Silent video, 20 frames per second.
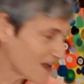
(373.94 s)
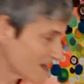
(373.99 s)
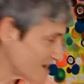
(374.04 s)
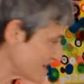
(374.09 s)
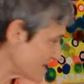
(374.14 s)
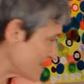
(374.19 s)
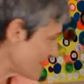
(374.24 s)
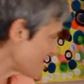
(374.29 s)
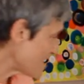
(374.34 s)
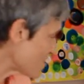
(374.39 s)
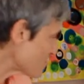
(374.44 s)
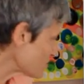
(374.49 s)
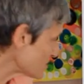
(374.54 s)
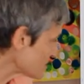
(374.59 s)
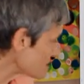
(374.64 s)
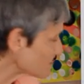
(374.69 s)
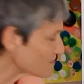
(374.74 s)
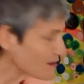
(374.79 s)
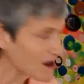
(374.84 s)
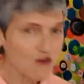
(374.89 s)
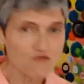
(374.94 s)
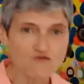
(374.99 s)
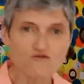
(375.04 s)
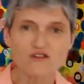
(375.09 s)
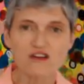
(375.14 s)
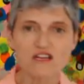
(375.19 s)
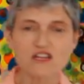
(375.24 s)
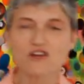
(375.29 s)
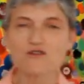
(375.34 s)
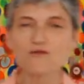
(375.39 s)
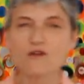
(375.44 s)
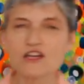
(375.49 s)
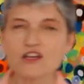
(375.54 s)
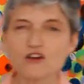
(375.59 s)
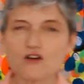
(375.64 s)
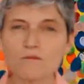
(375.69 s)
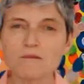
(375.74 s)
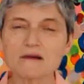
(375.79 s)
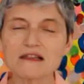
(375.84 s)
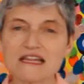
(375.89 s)
And here it's about renewing
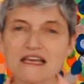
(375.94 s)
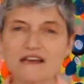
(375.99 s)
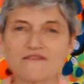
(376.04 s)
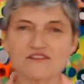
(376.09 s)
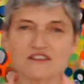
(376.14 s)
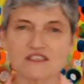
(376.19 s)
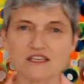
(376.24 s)
your belief